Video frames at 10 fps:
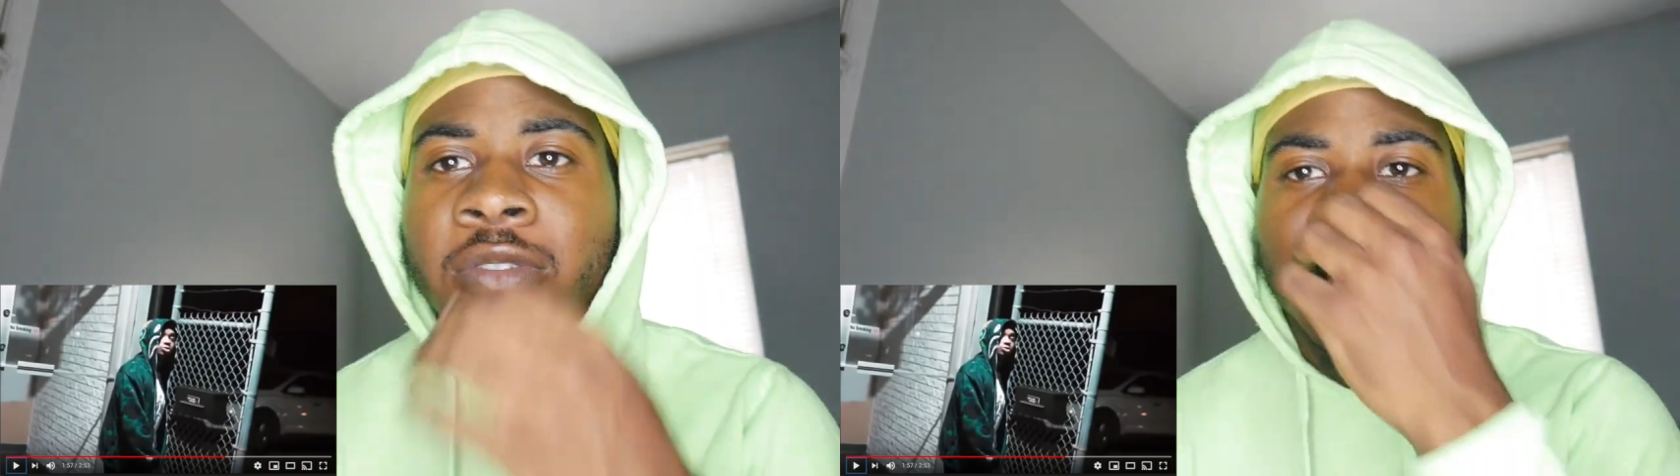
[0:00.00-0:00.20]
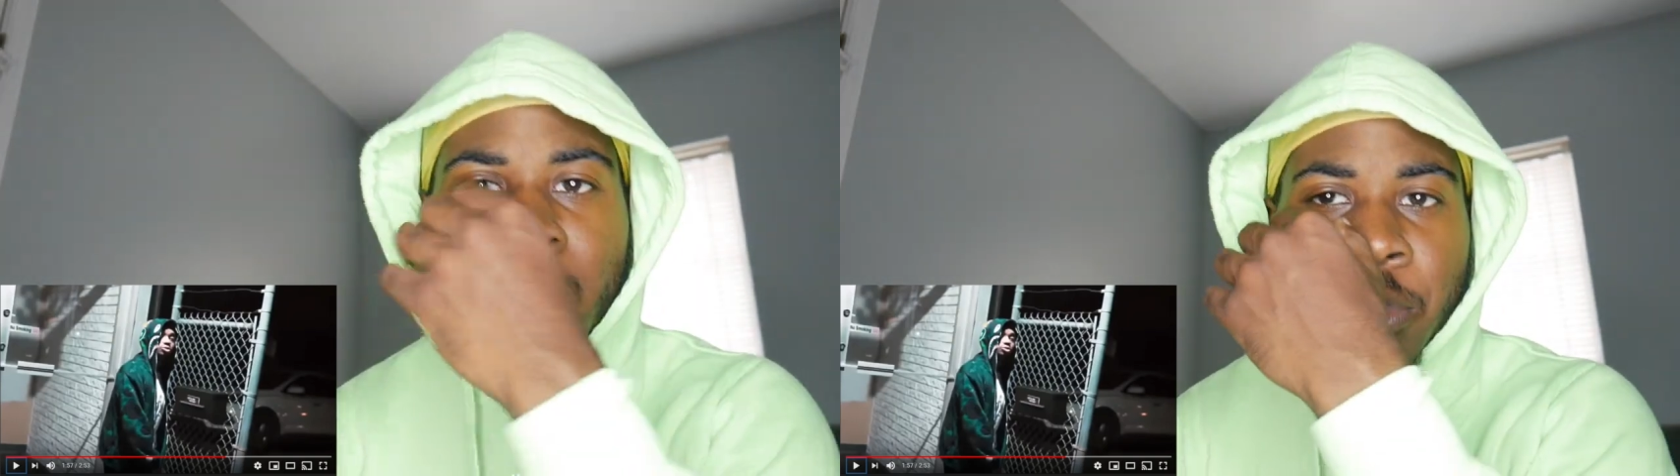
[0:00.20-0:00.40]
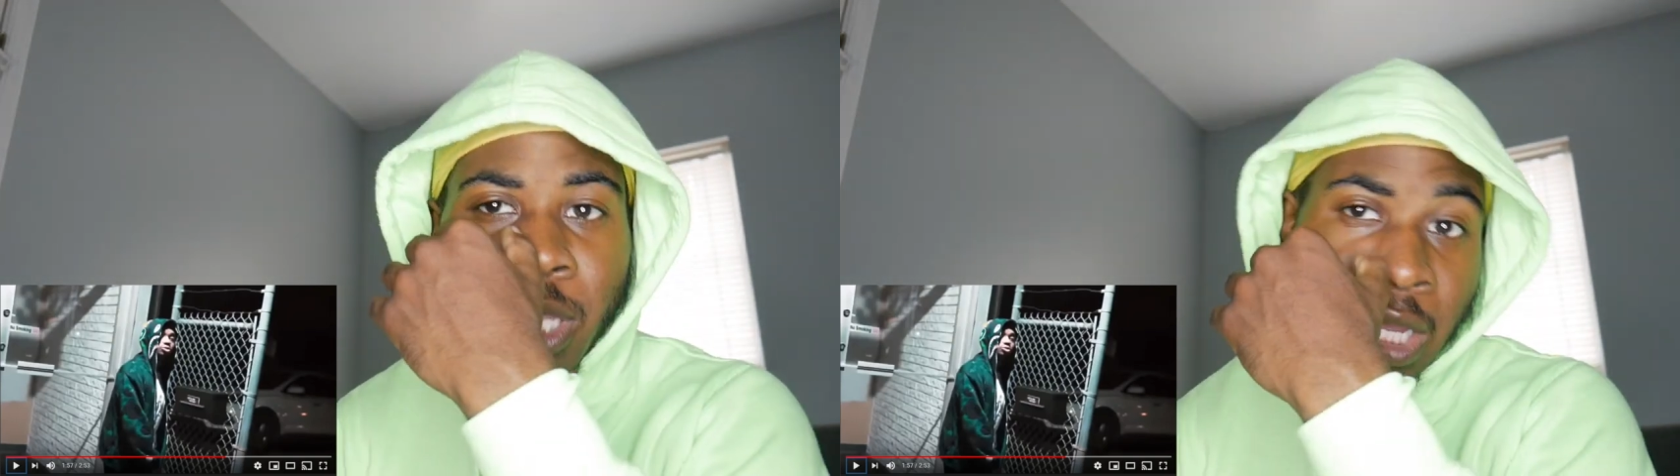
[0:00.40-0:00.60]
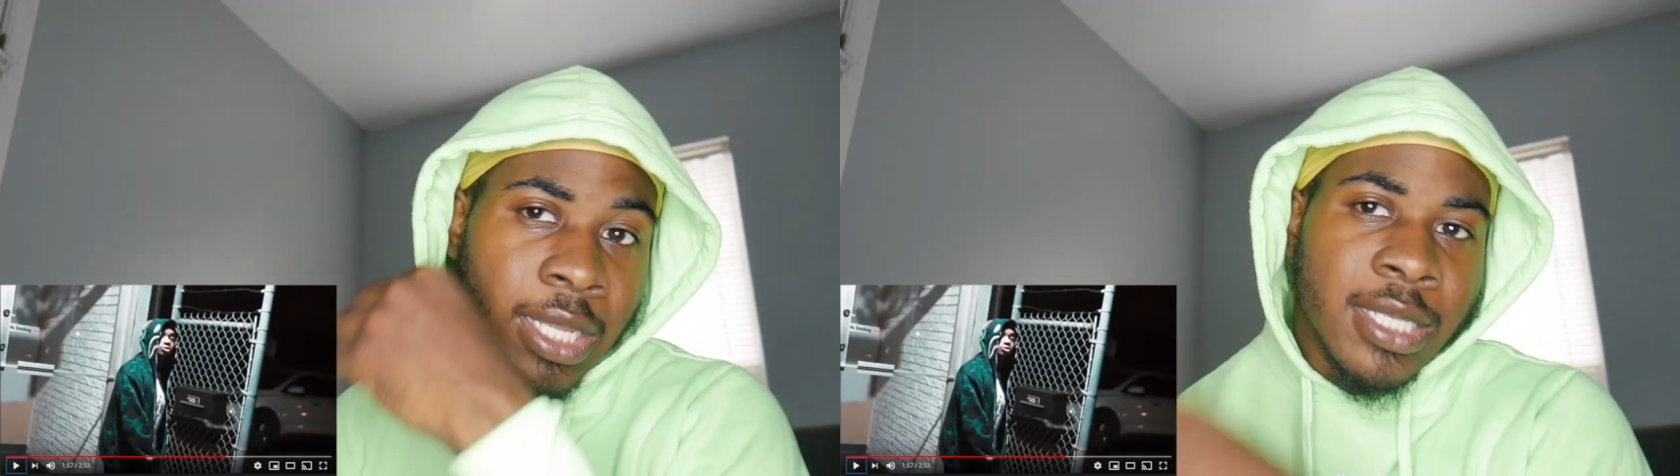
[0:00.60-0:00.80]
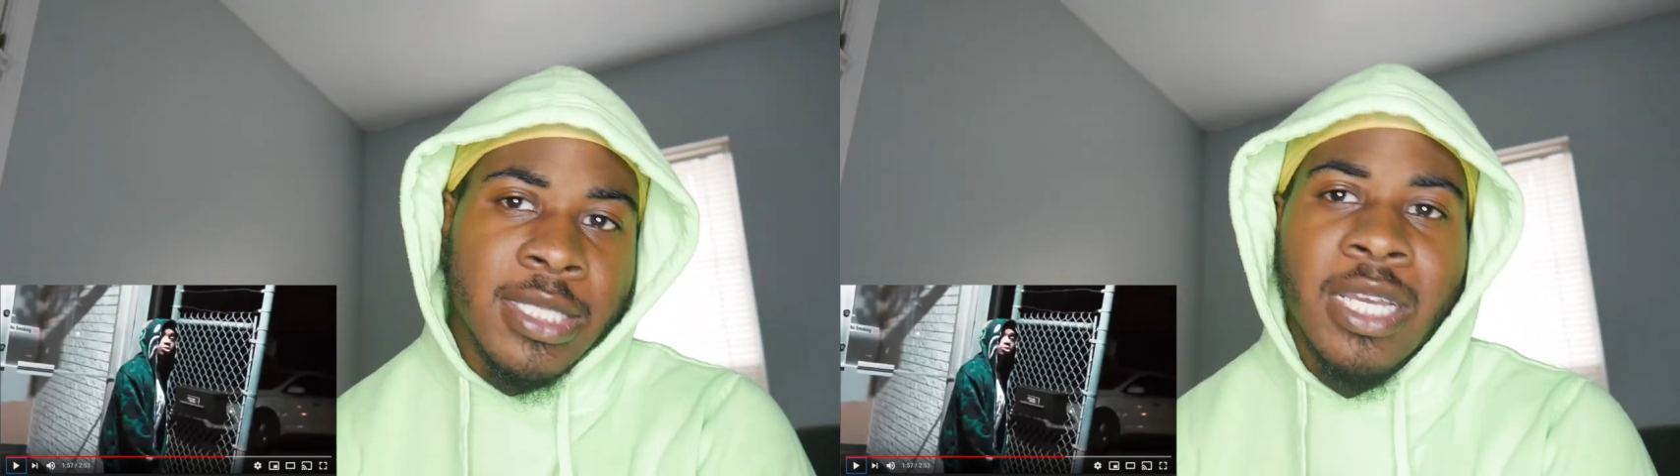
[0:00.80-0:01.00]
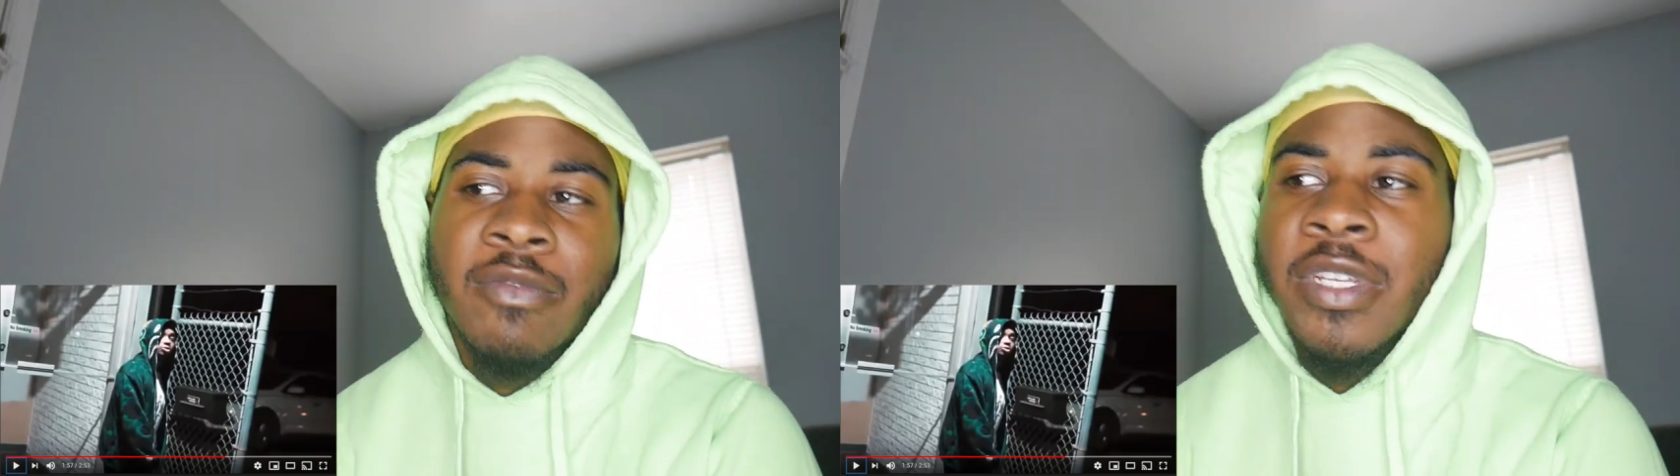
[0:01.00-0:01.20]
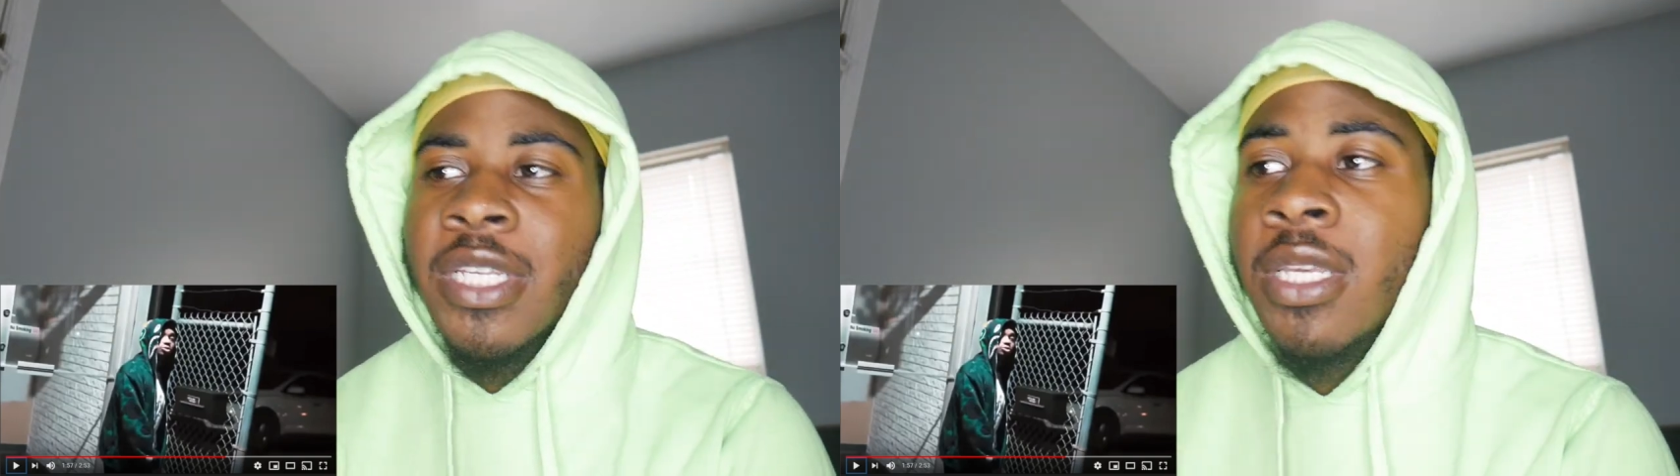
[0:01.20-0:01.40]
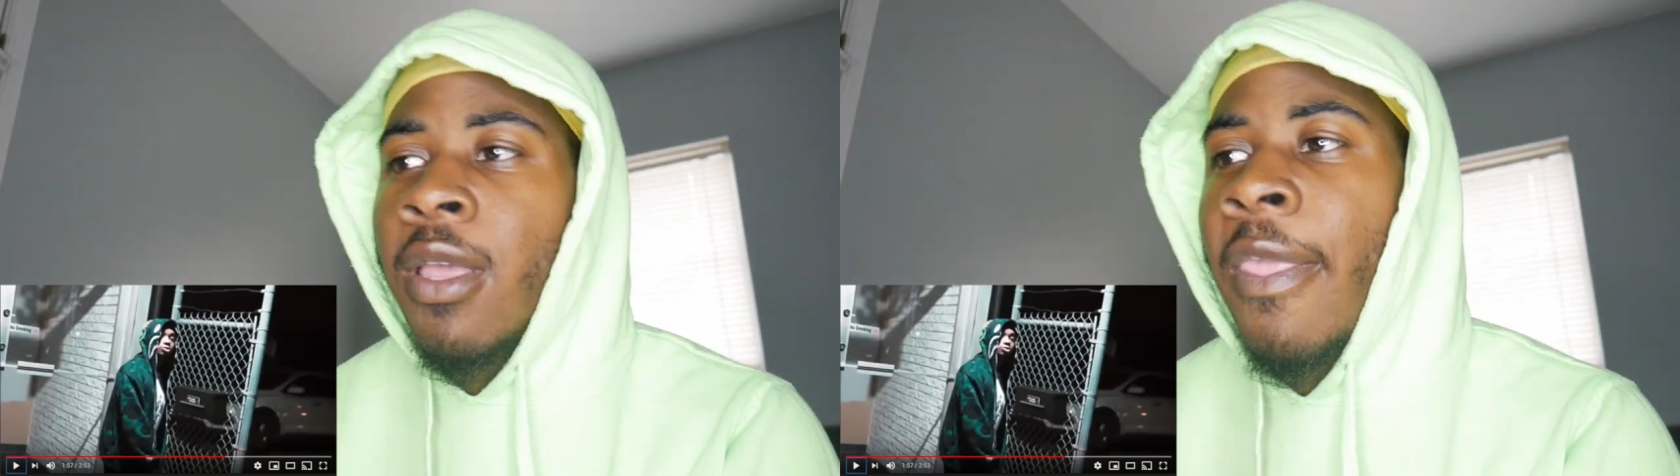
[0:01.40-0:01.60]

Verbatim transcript: you feel me? Y'all niggas not really